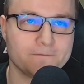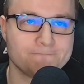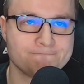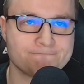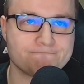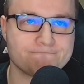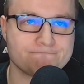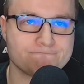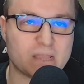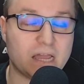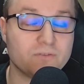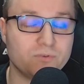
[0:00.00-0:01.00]

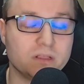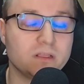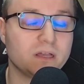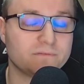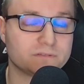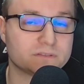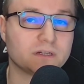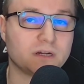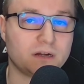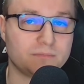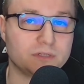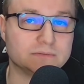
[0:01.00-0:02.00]
I really love
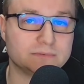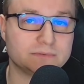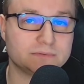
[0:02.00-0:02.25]
Scarbrand.